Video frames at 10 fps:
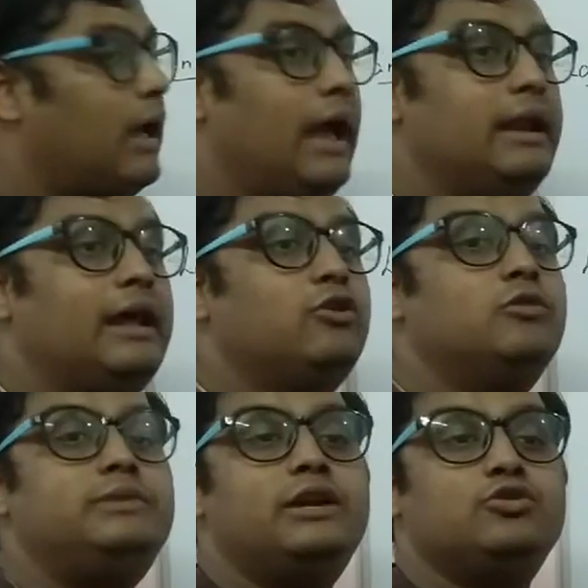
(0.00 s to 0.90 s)
and I
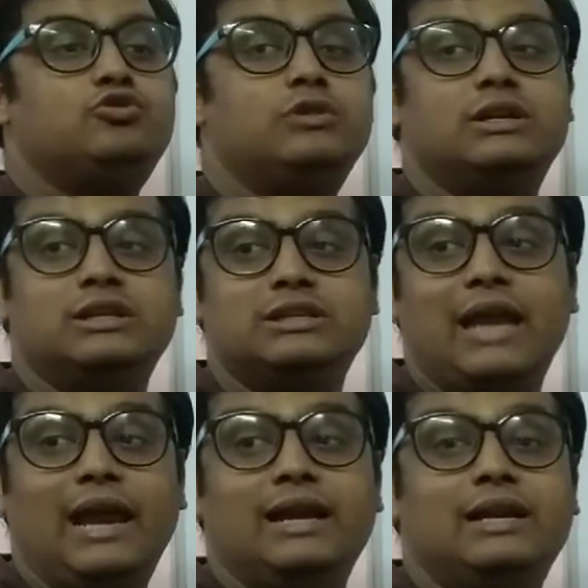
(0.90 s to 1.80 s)
hope that you should
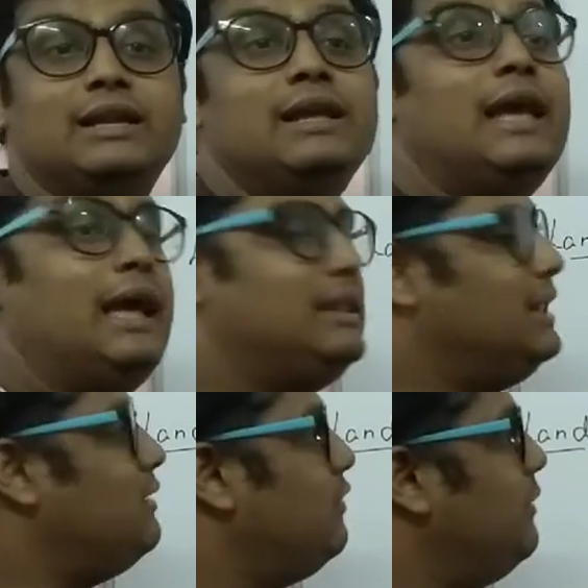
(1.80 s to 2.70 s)
understand it, and
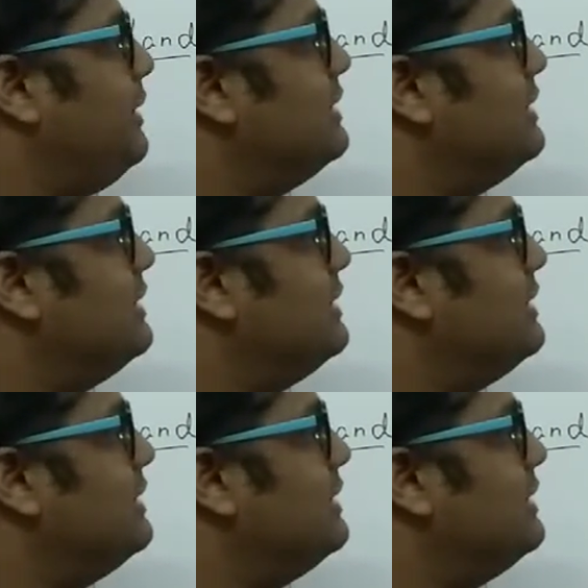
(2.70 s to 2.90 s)
then we'll be